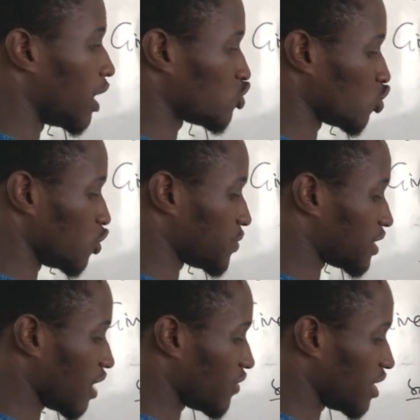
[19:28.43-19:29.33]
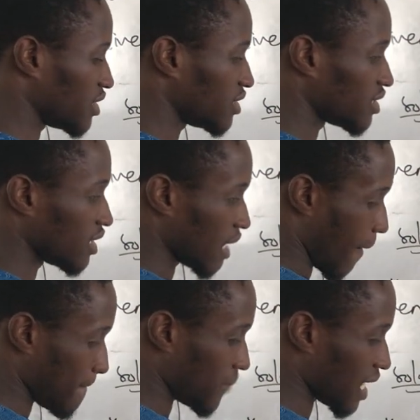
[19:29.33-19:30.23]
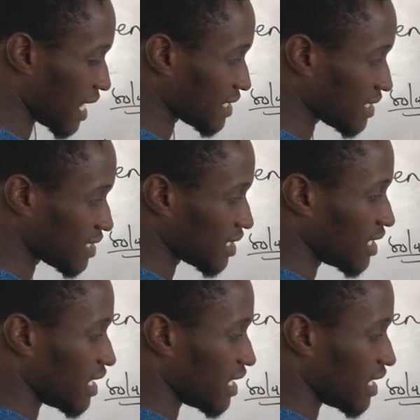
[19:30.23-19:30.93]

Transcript: So 7 plus